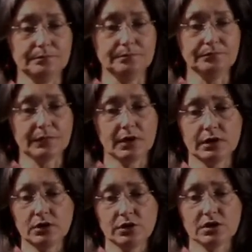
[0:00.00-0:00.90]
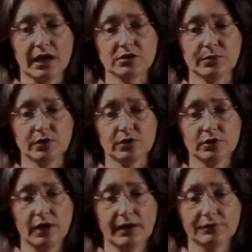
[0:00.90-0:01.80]
In your textbook,
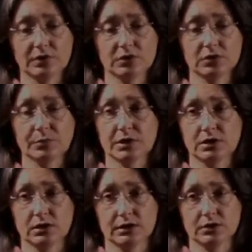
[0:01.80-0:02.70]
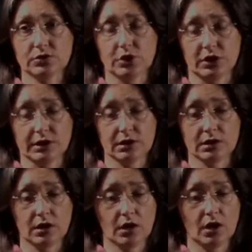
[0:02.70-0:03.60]
you have this particular chart
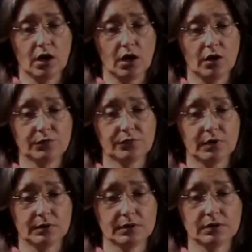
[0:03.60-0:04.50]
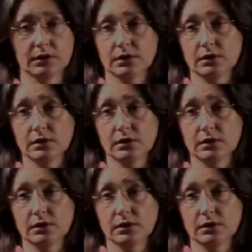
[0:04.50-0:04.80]
of the